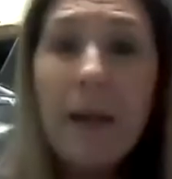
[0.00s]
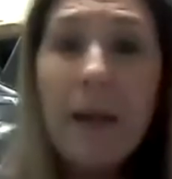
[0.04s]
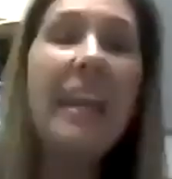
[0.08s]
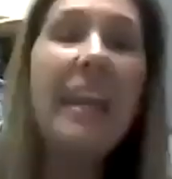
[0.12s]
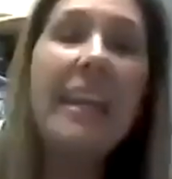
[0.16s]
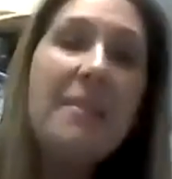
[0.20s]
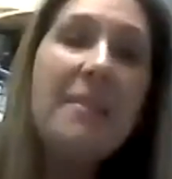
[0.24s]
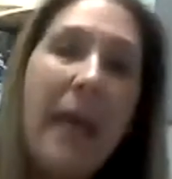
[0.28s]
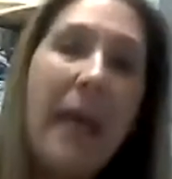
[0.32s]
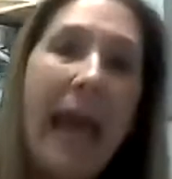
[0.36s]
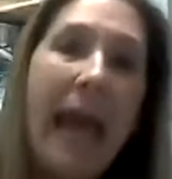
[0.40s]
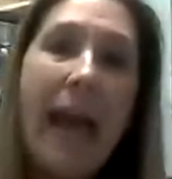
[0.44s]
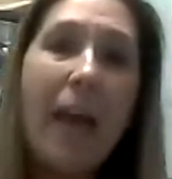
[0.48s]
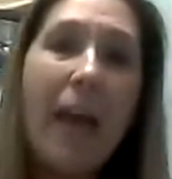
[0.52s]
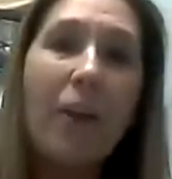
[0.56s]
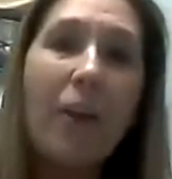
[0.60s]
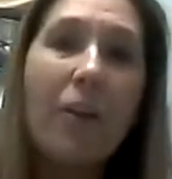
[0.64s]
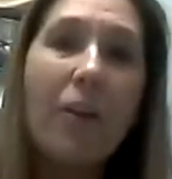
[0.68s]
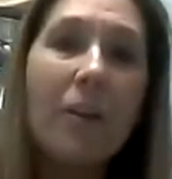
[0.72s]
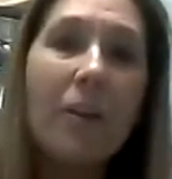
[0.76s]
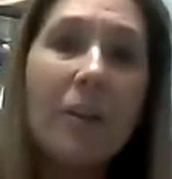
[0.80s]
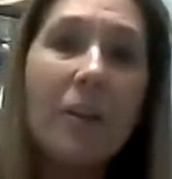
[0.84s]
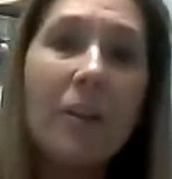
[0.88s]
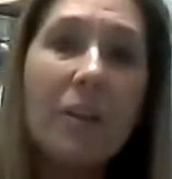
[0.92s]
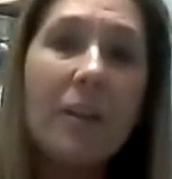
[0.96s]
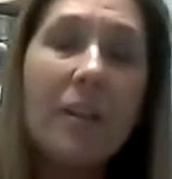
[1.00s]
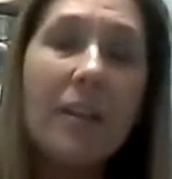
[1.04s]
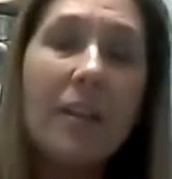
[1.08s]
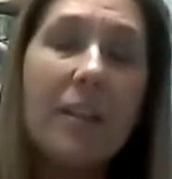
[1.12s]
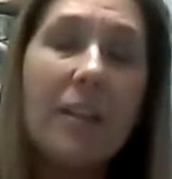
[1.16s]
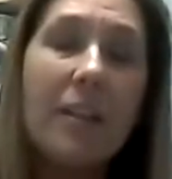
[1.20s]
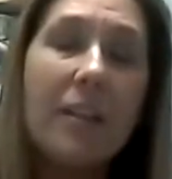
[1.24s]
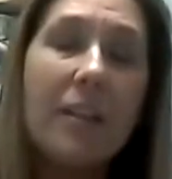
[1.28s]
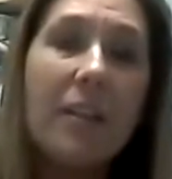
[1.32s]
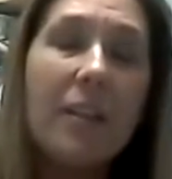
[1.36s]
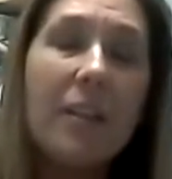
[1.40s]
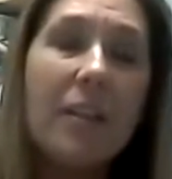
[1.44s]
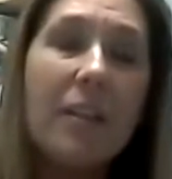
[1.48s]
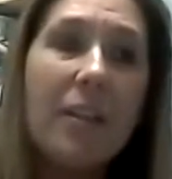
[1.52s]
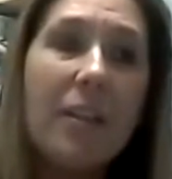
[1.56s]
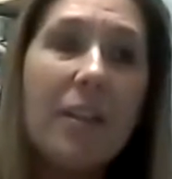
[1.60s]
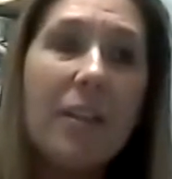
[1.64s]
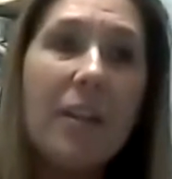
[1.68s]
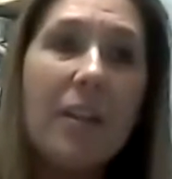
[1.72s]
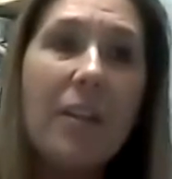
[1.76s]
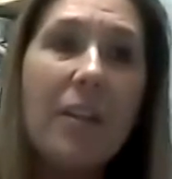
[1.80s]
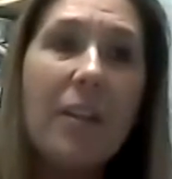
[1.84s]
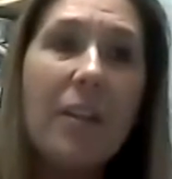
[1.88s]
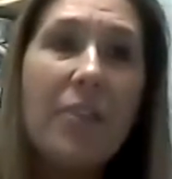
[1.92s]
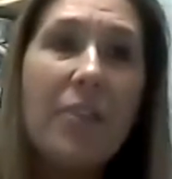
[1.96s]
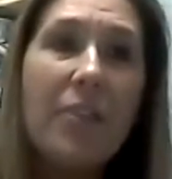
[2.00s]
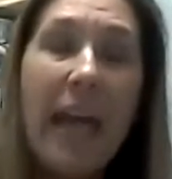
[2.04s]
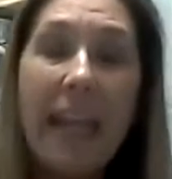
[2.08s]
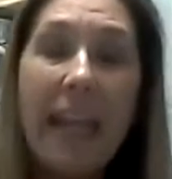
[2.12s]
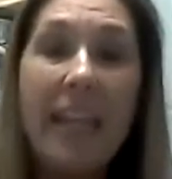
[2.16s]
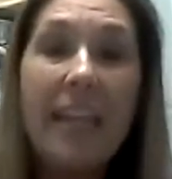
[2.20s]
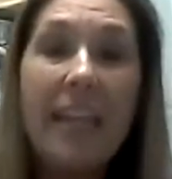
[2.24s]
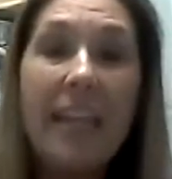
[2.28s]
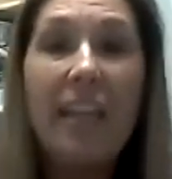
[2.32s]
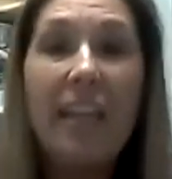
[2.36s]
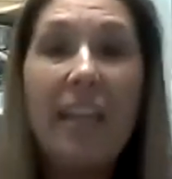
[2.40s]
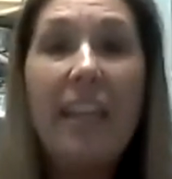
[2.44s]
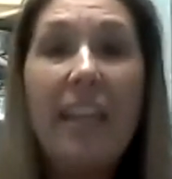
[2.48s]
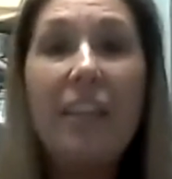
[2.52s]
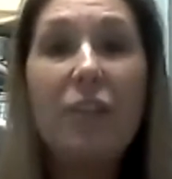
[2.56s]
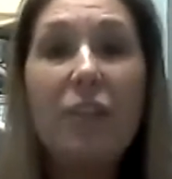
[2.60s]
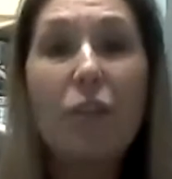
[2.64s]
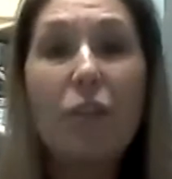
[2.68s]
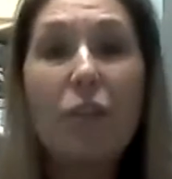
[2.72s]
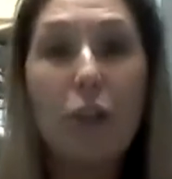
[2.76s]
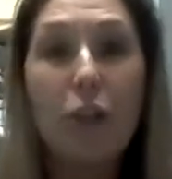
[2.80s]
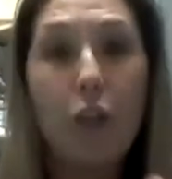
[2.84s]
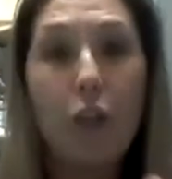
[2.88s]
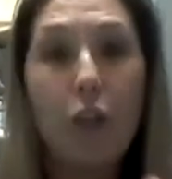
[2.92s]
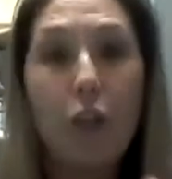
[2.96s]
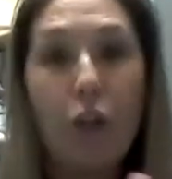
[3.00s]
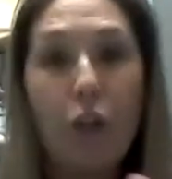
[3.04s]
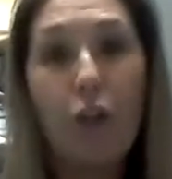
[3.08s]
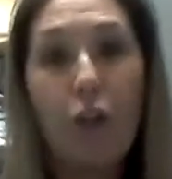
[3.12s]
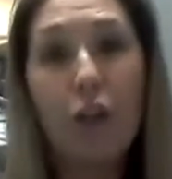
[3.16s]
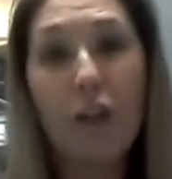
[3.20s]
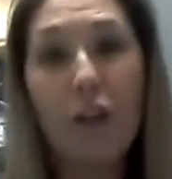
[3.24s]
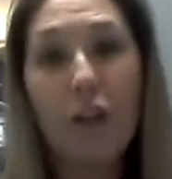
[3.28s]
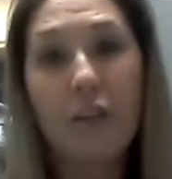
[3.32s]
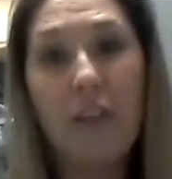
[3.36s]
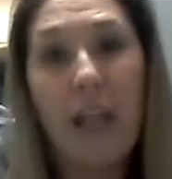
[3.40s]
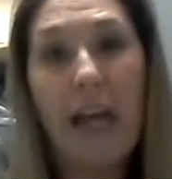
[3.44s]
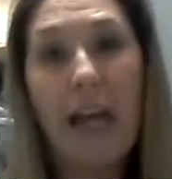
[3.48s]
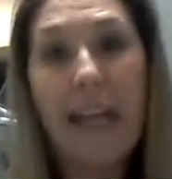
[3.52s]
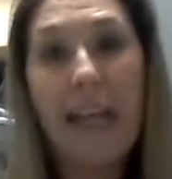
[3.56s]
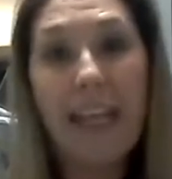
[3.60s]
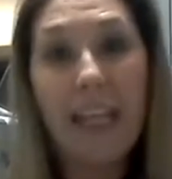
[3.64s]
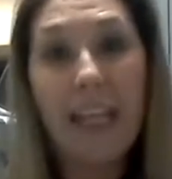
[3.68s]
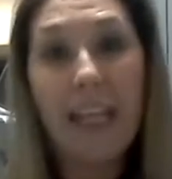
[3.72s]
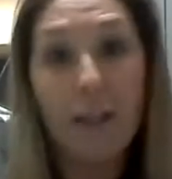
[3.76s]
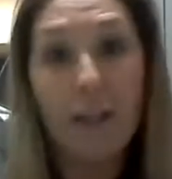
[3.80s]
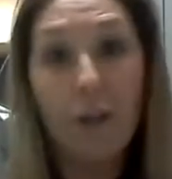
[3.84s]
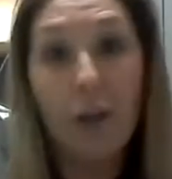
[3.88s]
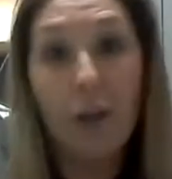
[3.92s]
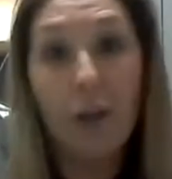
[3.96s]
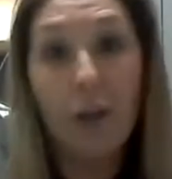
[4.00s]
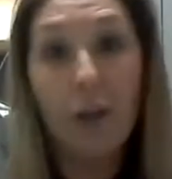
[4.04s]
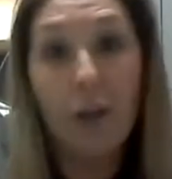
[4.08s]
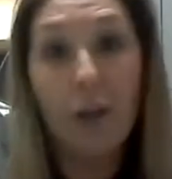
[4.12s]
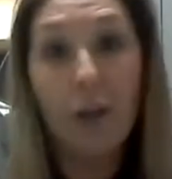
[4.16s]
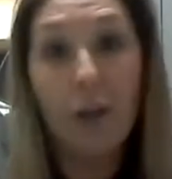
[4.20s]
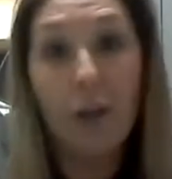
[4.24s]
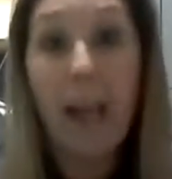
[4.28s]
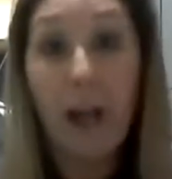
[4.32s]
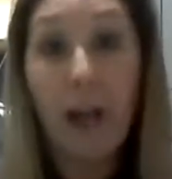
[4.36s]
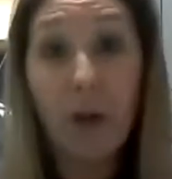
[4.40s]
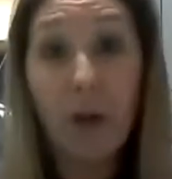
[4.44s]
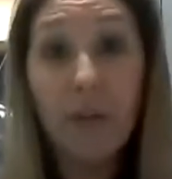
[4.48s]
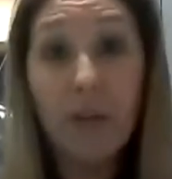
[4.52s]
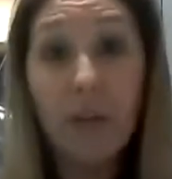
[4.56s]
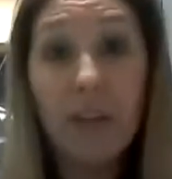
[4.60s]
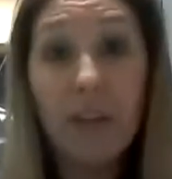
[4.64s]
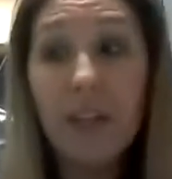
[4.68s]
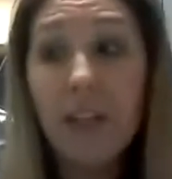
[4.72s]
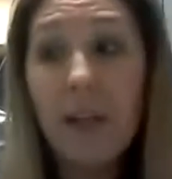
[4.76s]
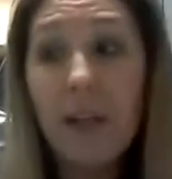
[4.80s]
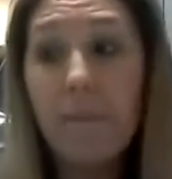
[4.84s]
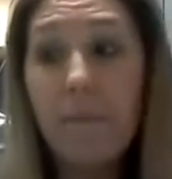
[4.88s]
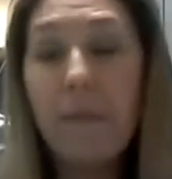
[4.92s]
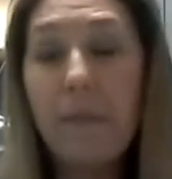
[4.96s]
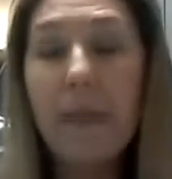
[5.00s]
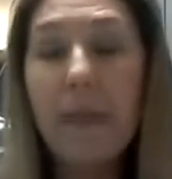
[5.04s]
And it didn't matter that it didn't look like it looks now,